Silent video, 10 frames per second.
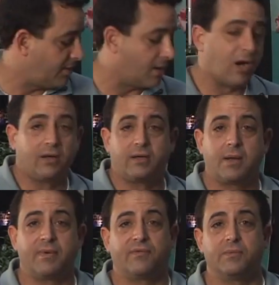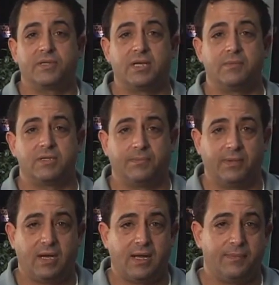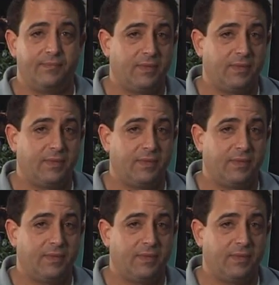they're all coming from the same supply.